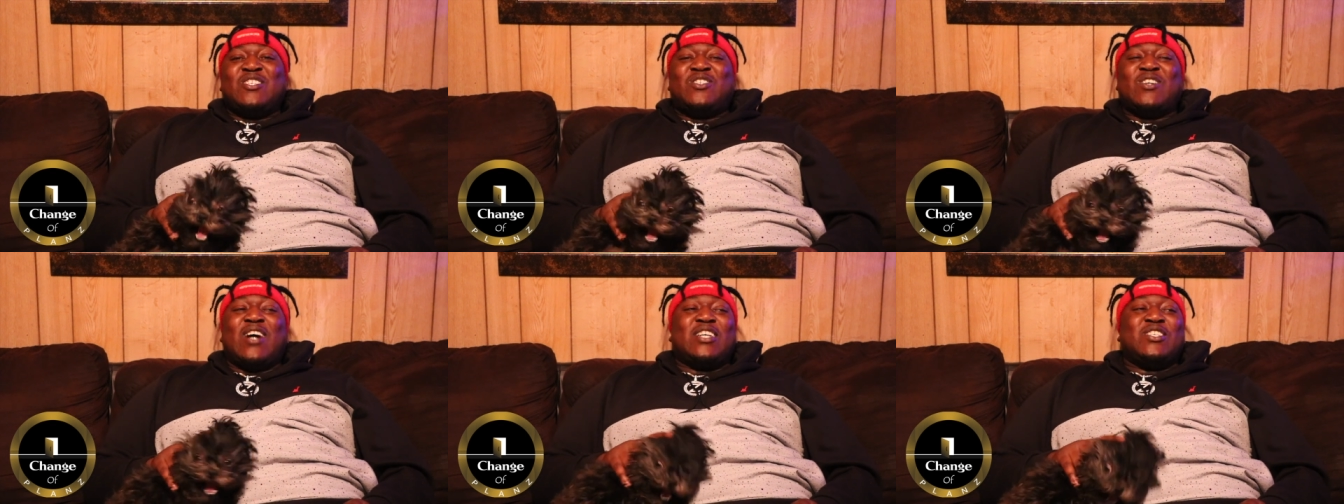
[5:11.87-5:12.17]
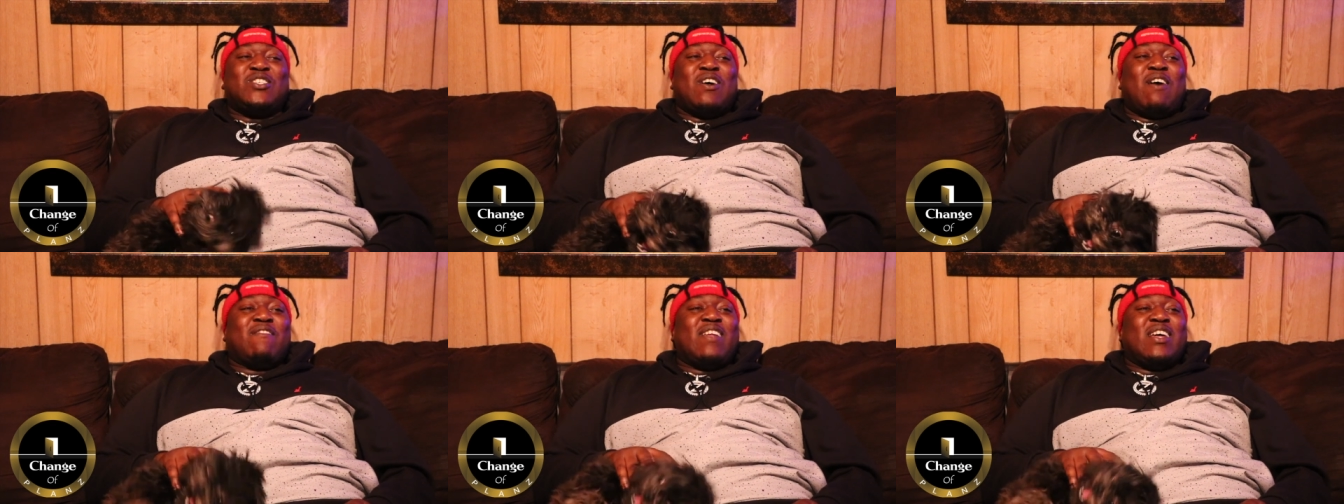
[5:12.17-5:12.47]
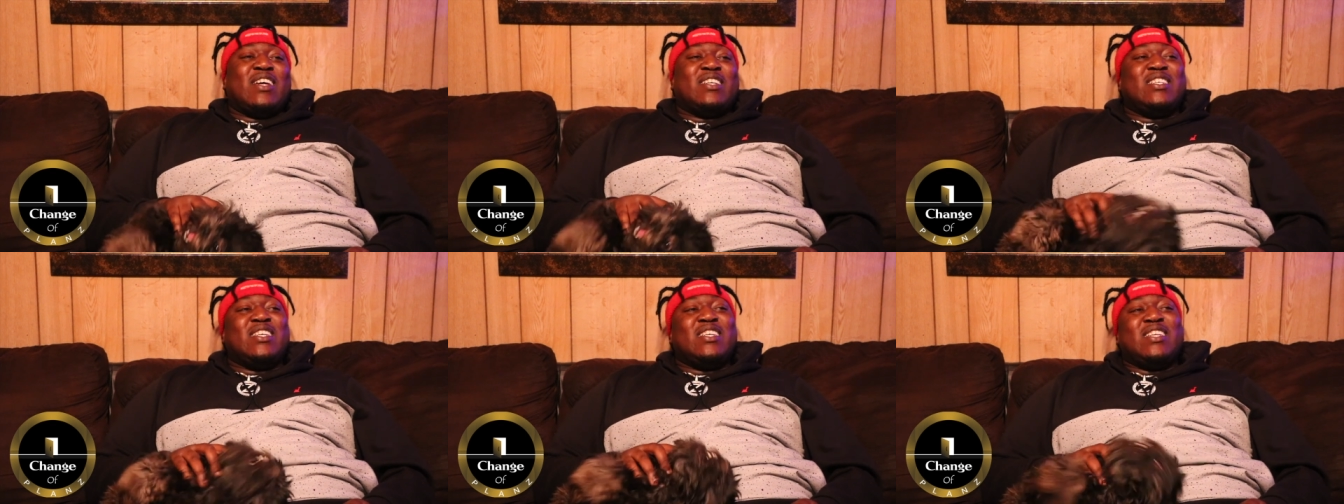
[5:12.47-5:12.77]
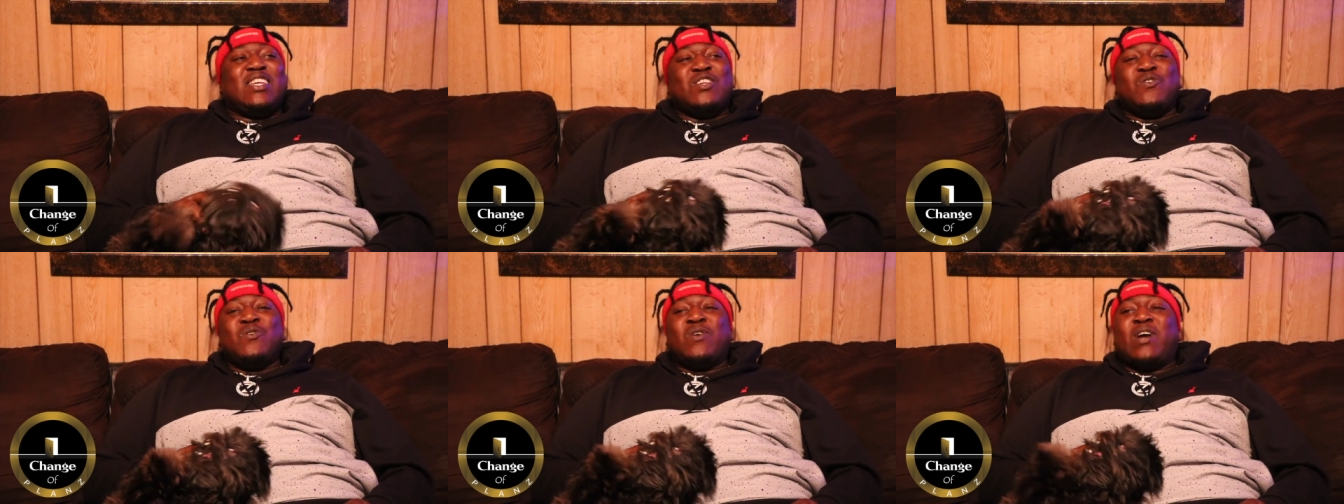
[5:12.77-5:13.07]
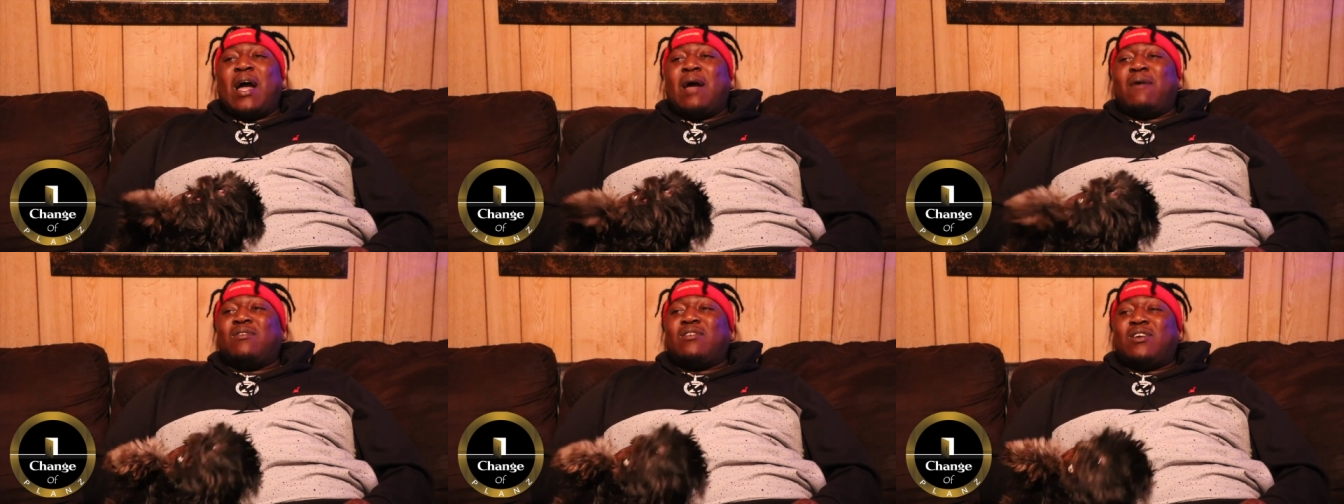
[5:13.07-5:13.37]
Trying to show off that shit that you
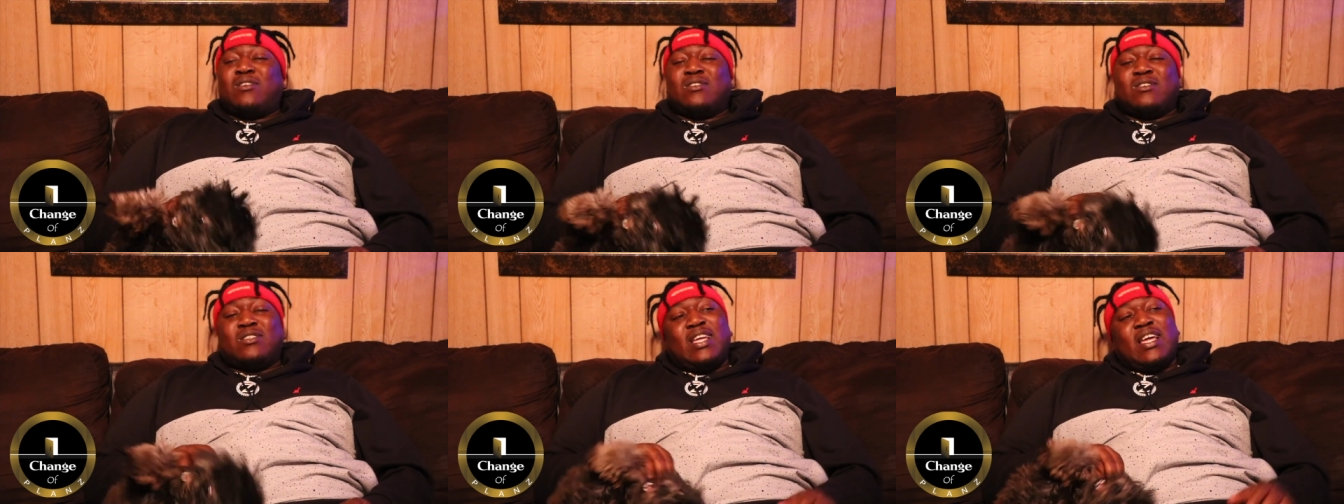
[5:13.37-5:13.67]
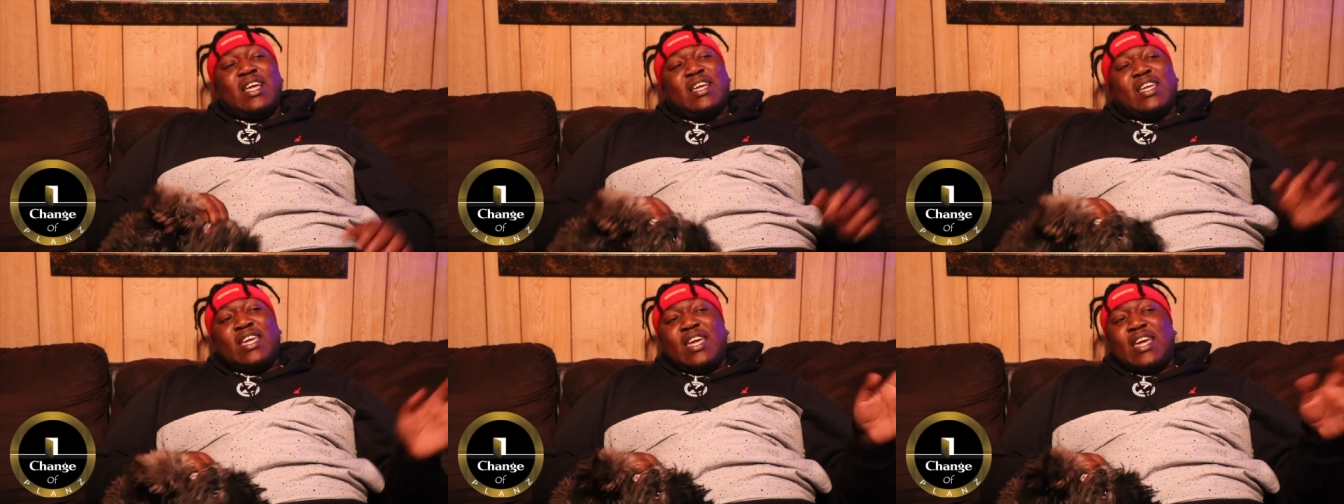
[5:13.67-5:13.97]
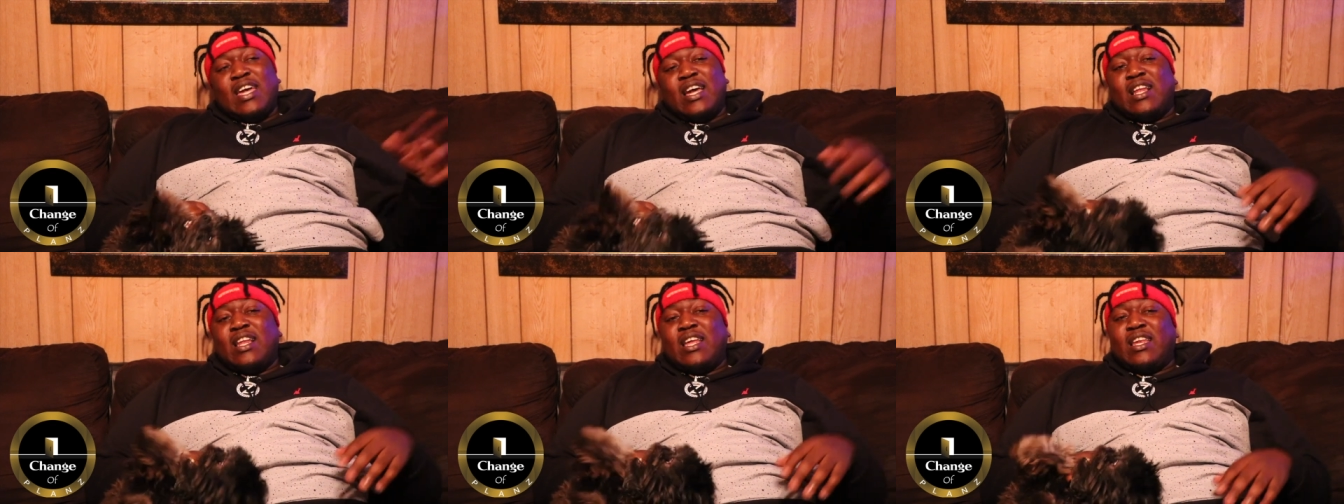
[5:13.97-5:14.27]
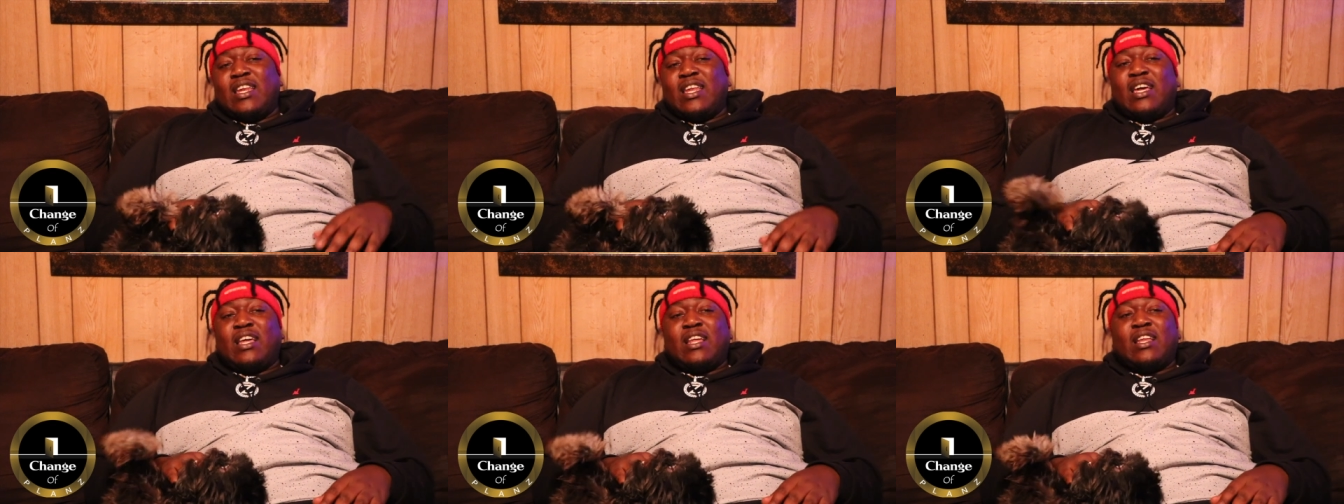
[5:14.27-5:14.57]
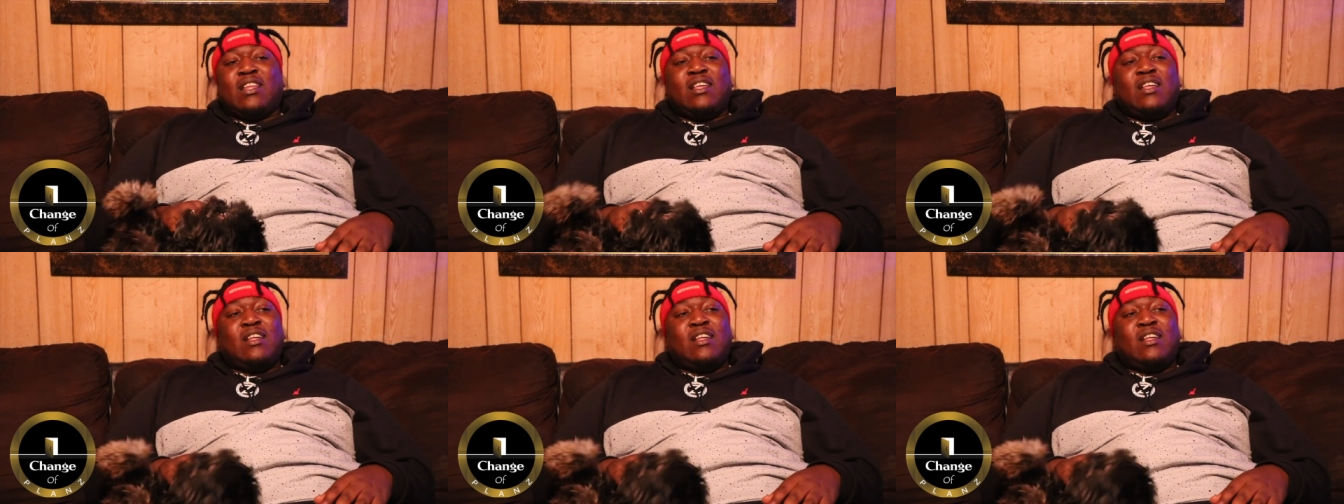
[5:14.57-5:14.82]
got, you know what I'm saying, killing and